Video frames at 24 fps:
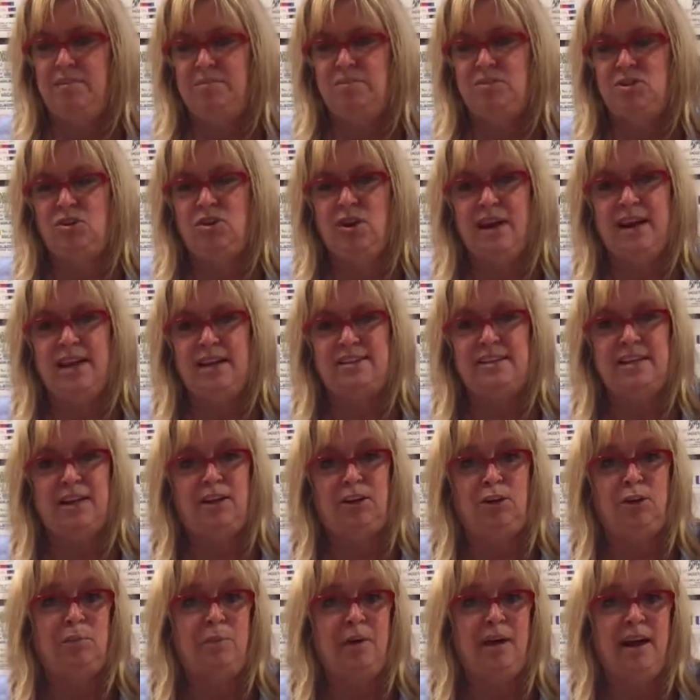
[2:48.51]
trays like
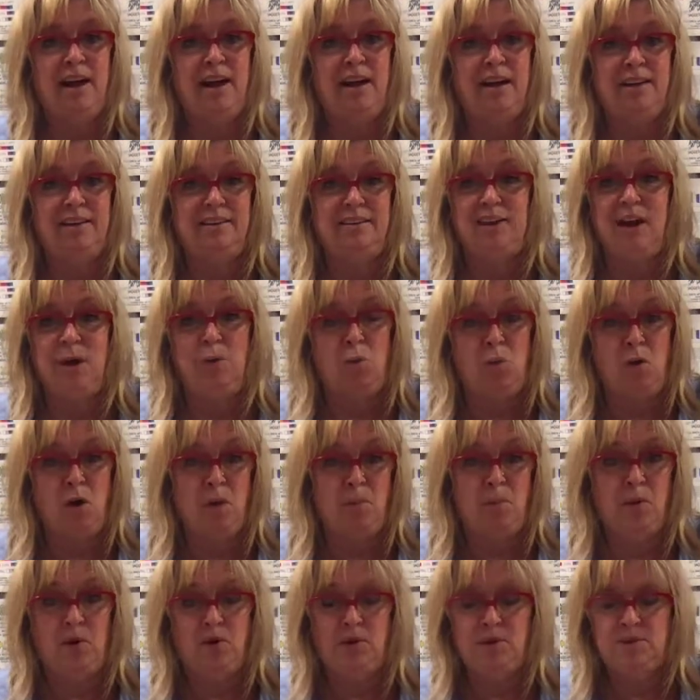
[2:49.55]
you buy at
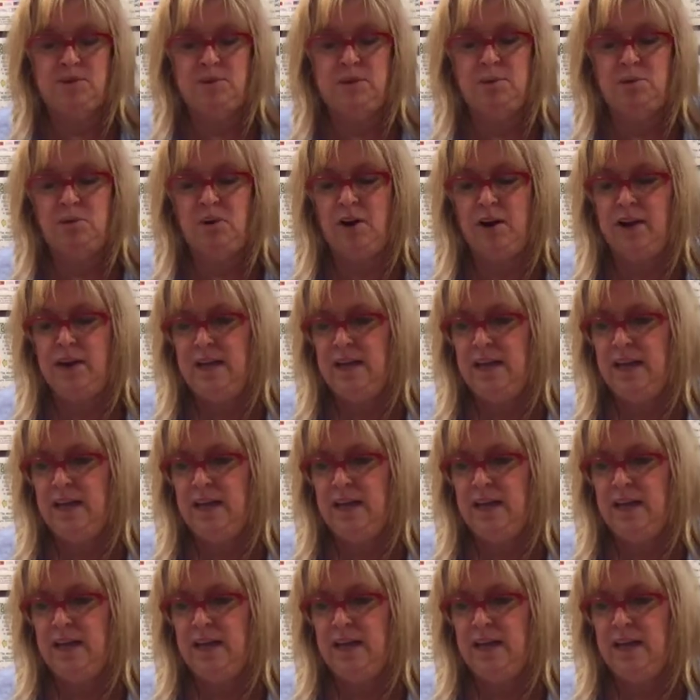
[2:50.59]
Walmart or somewhere,